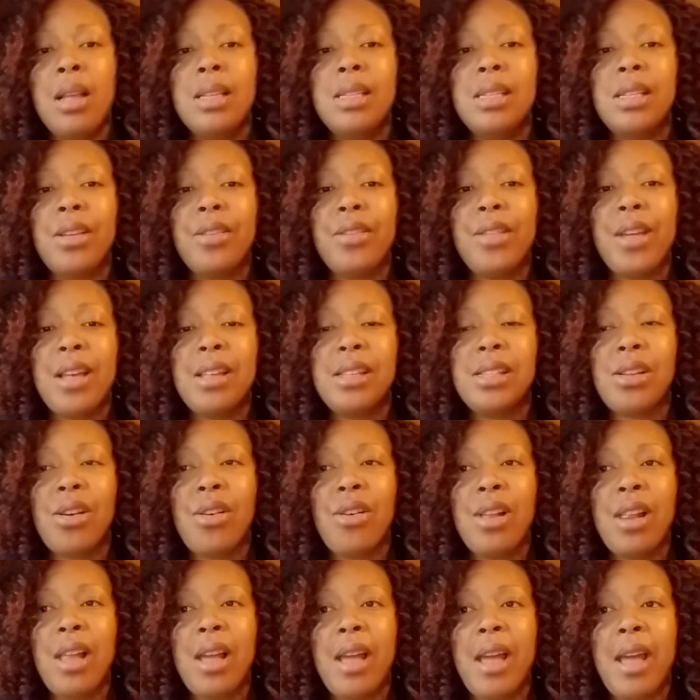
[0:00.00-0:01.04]
So that's
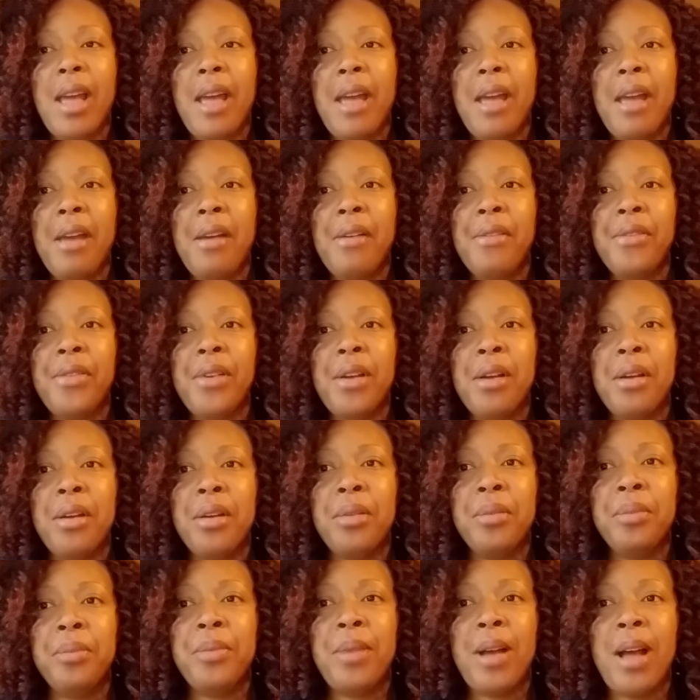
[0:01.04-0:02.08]
all I have.
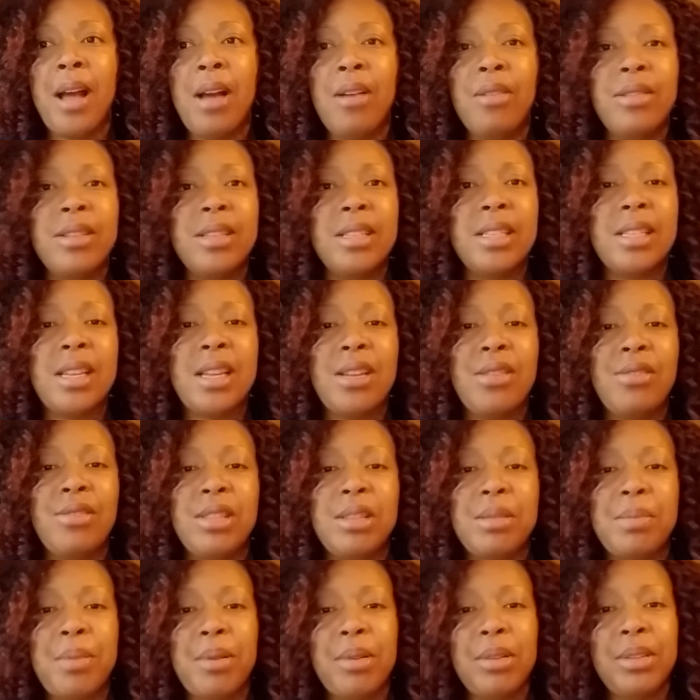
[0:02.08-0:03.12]
I'll continue
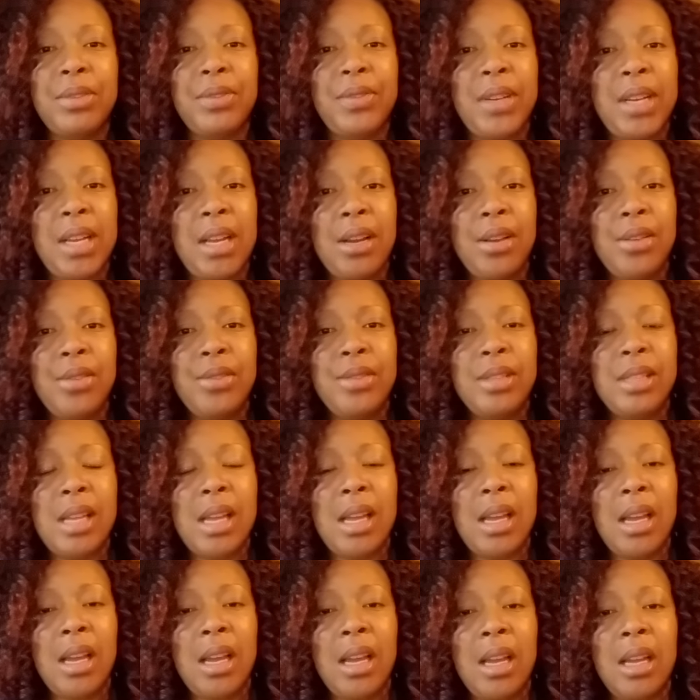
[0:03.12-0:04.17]
to post videos
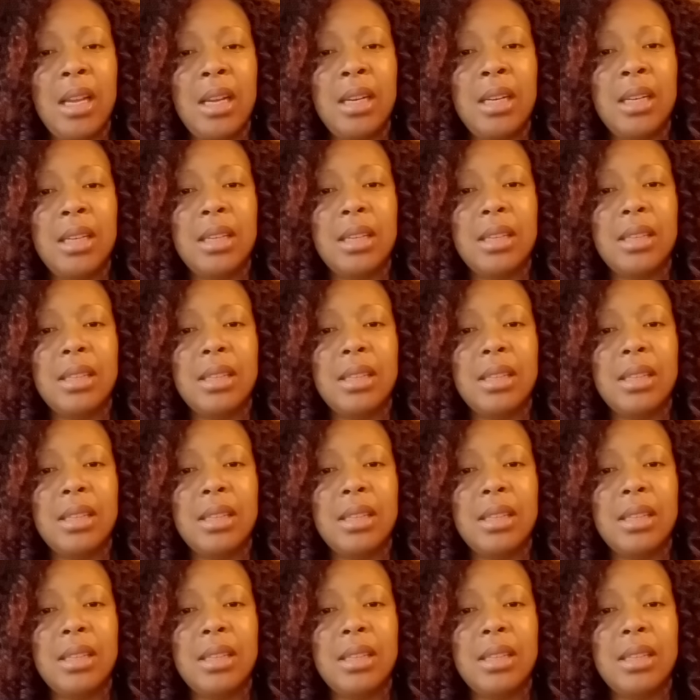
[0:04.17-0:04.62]
and